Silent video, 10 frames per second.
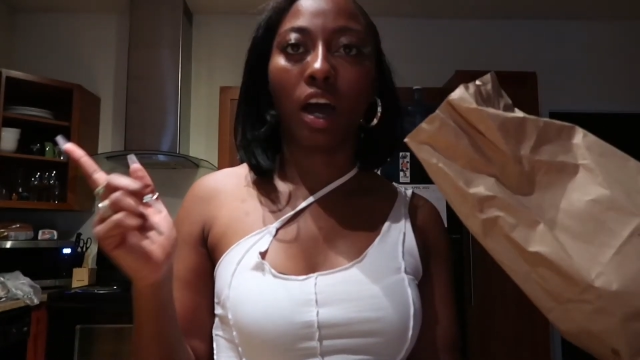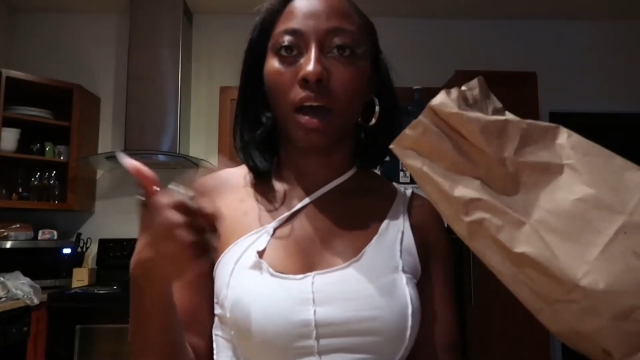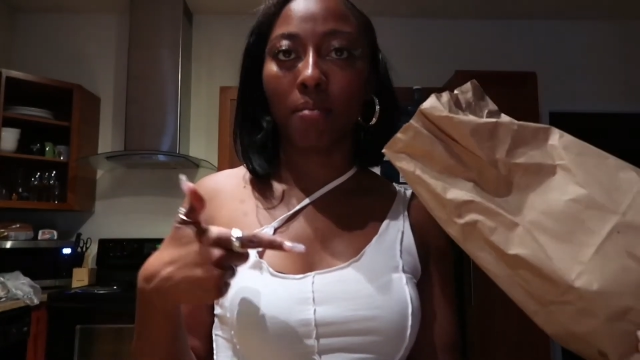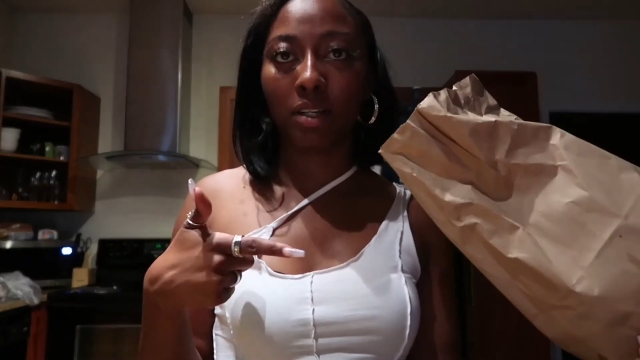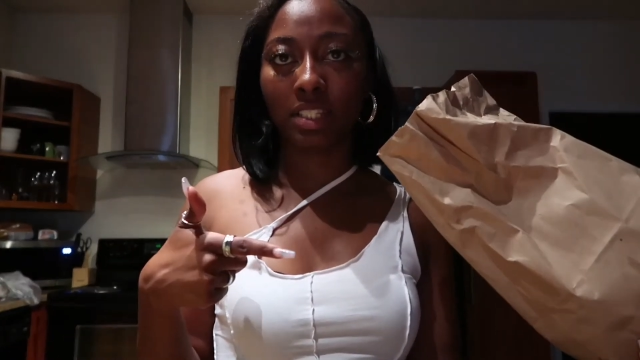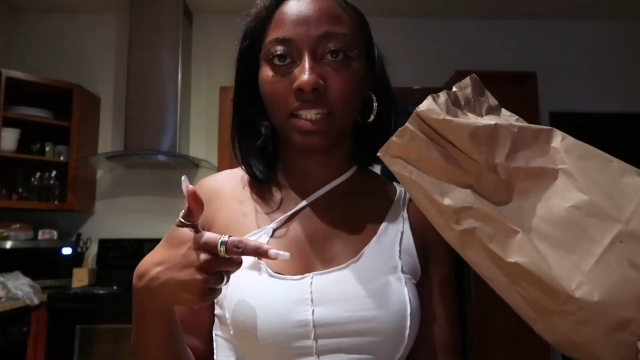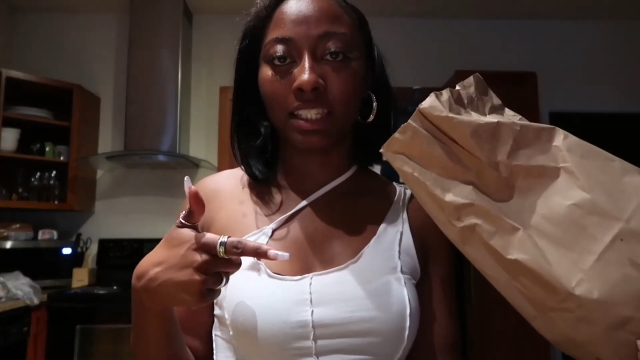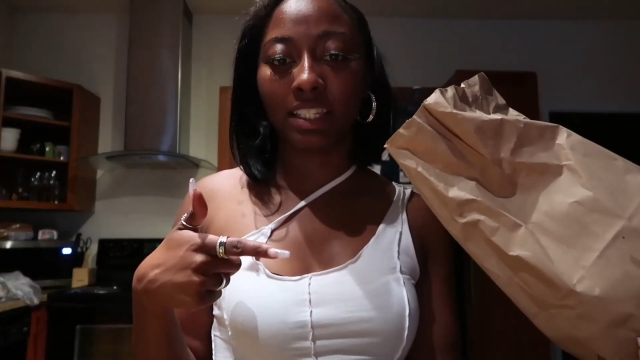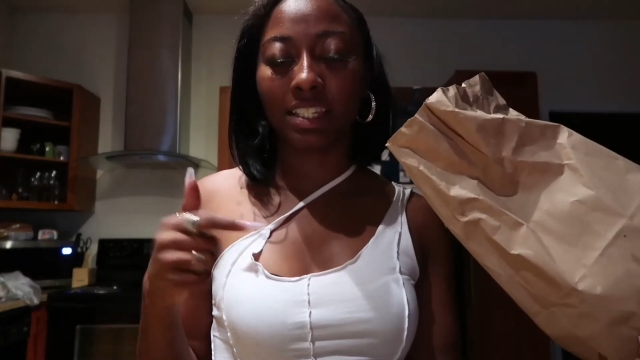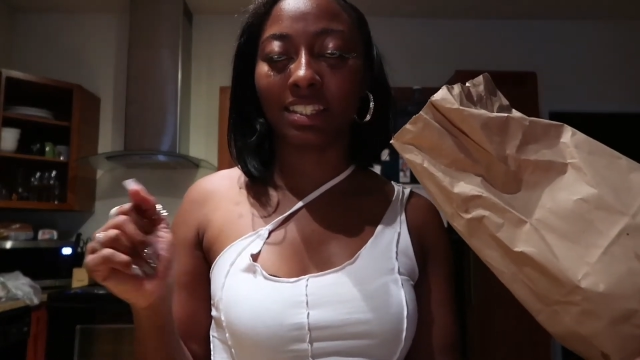I'm about to eat
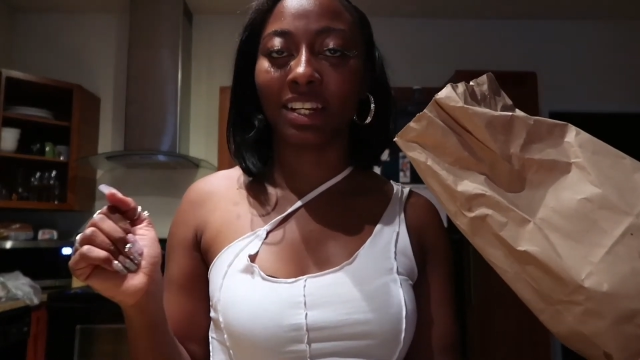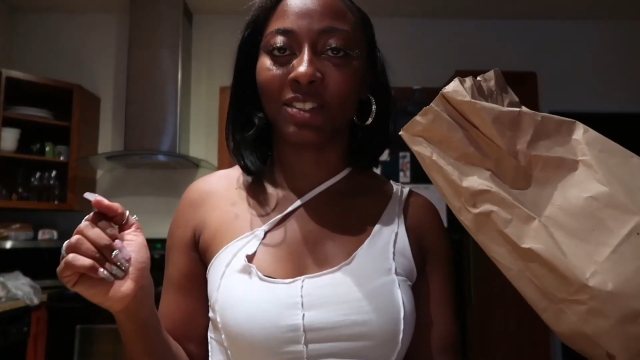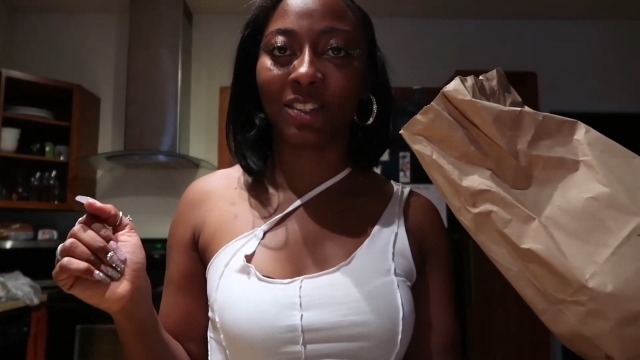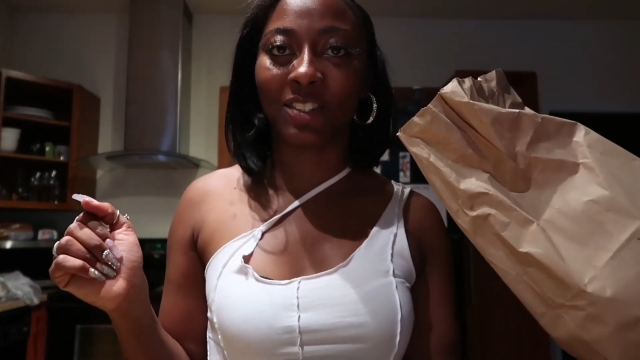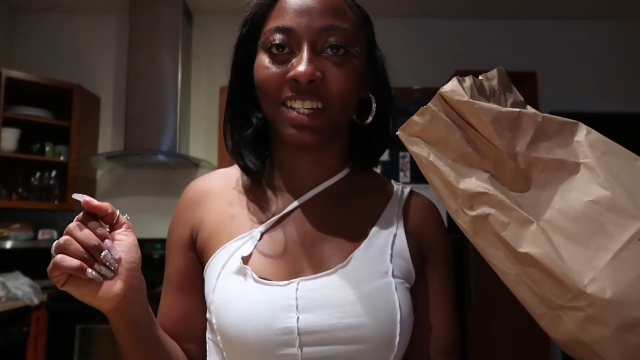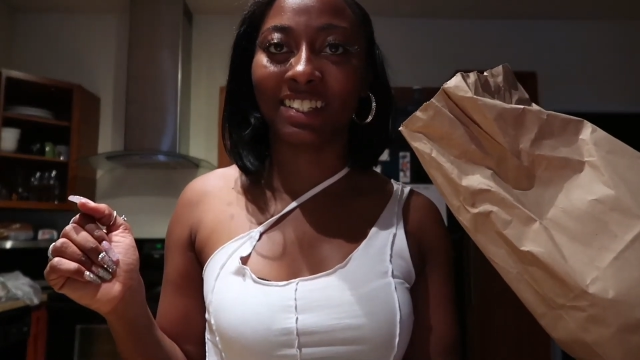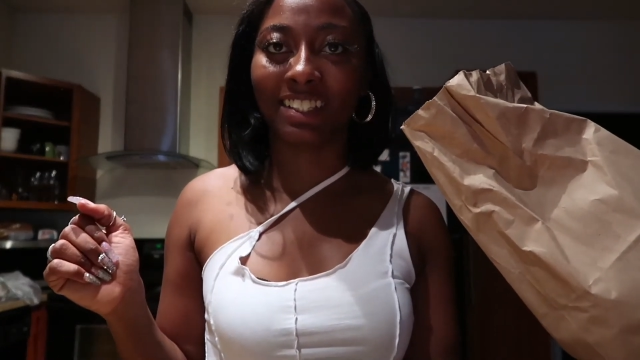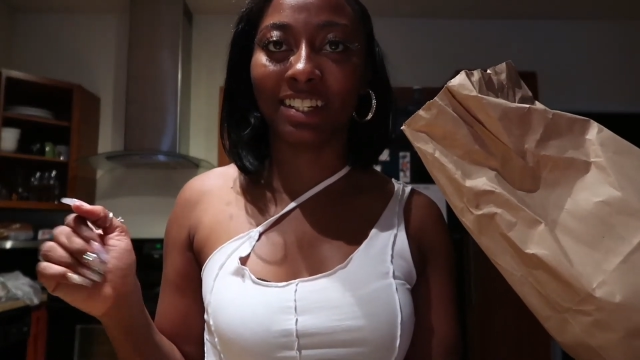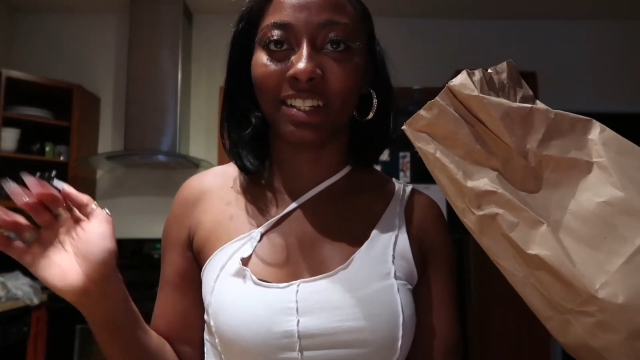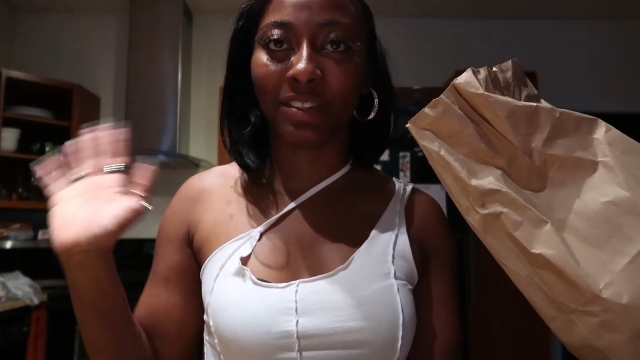this and I'll talk to you guys
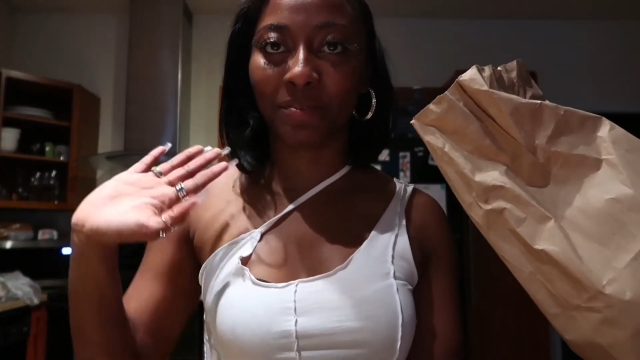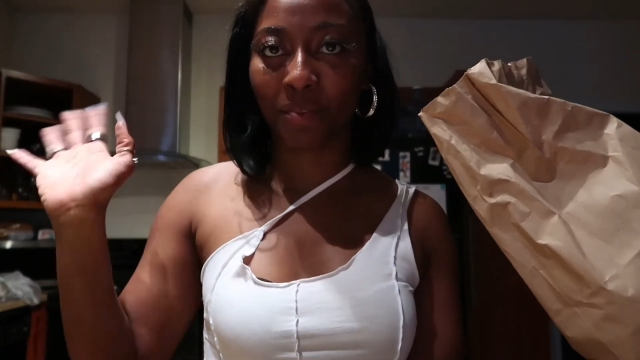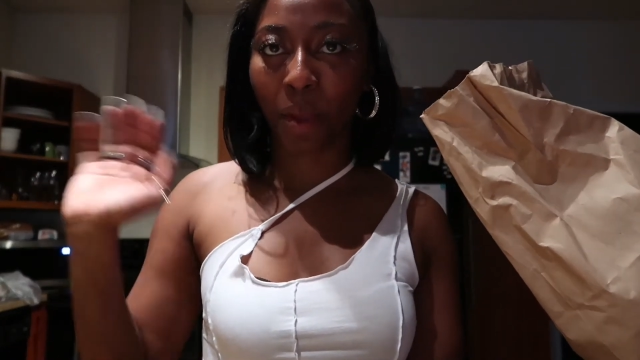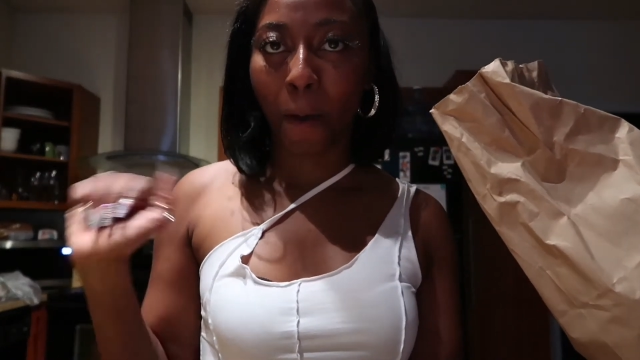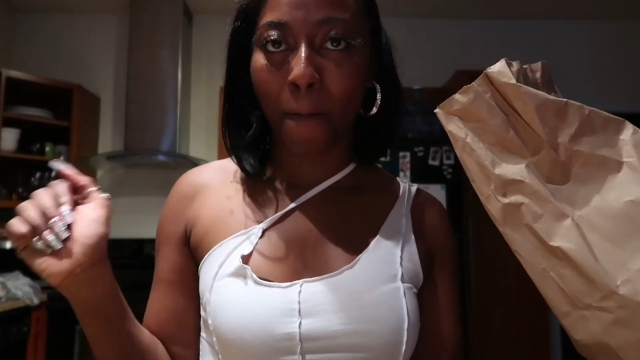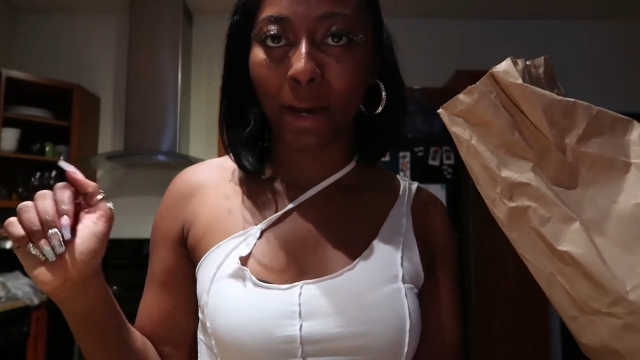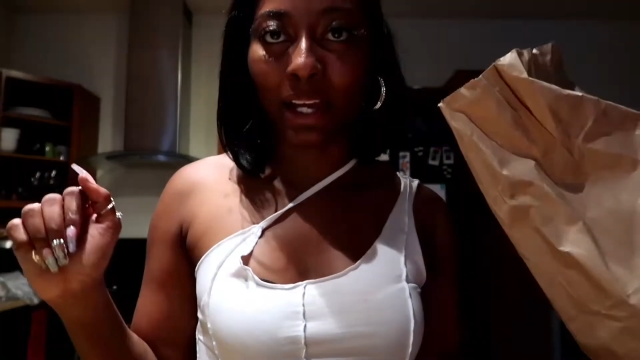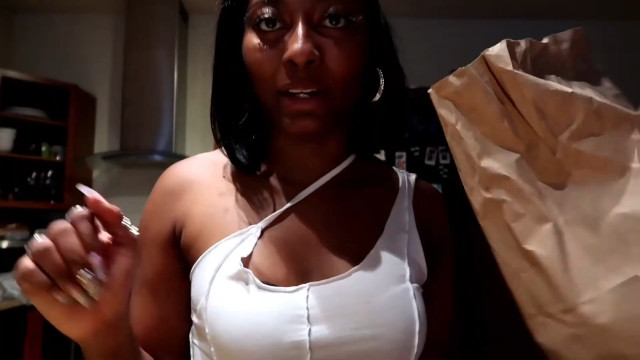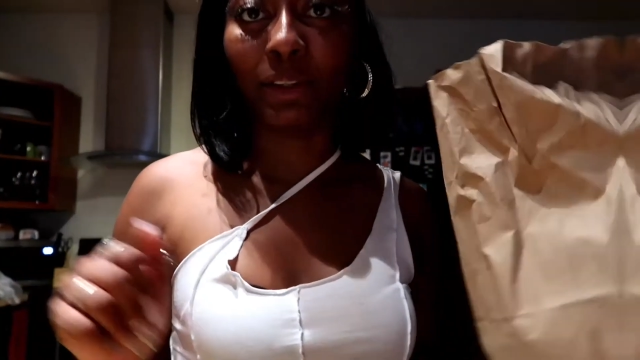later. Bye y'all.